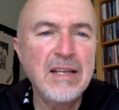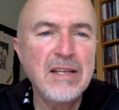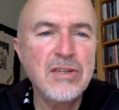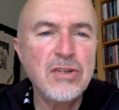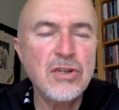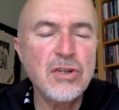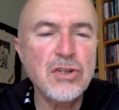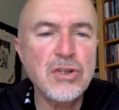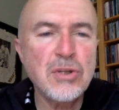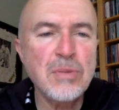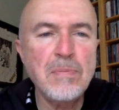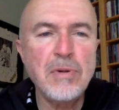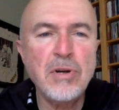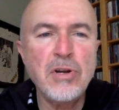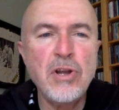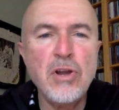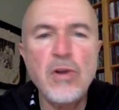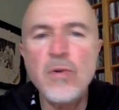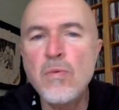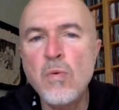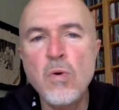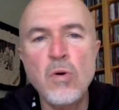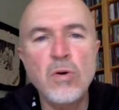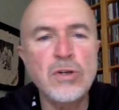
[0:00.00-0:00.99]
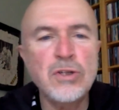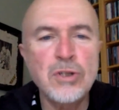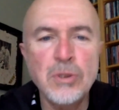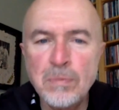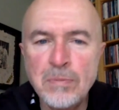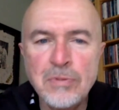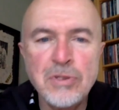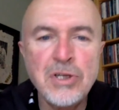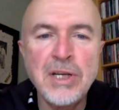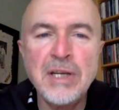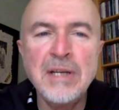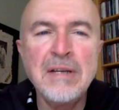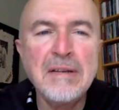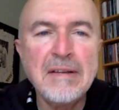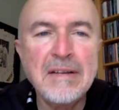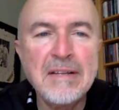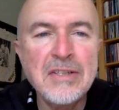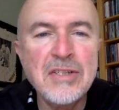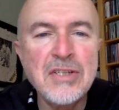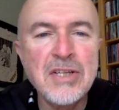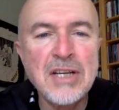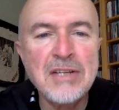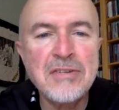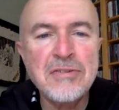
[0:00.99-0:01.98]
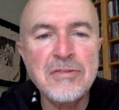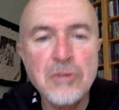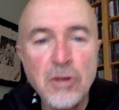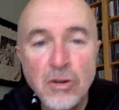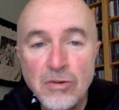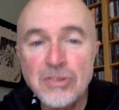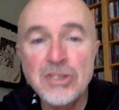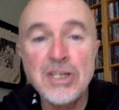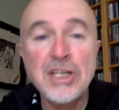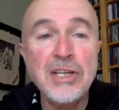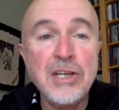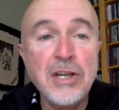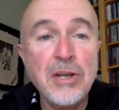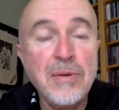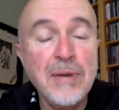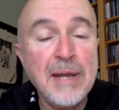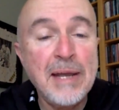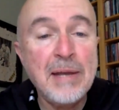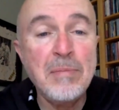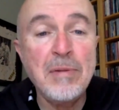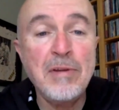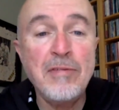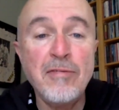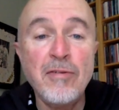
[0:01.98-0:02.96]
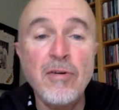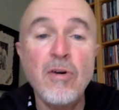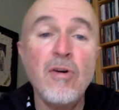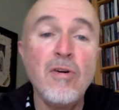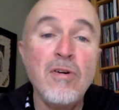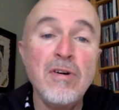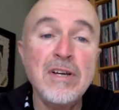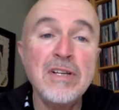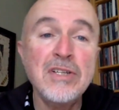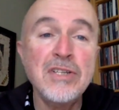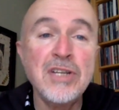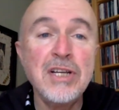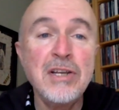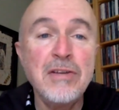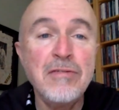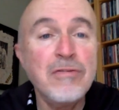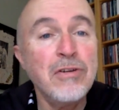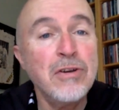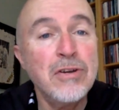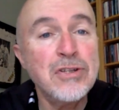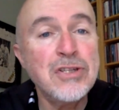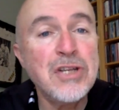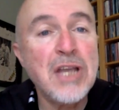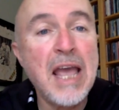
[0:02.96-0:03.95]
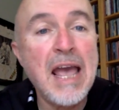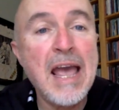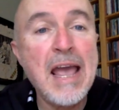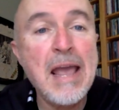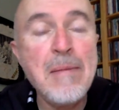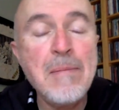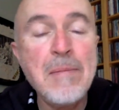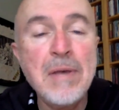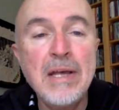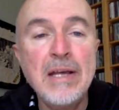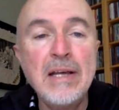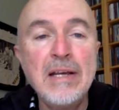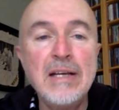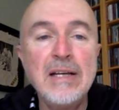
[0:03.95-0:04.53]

So somebody who walks up to you and says, "Not seen you here before. Is it your first game?"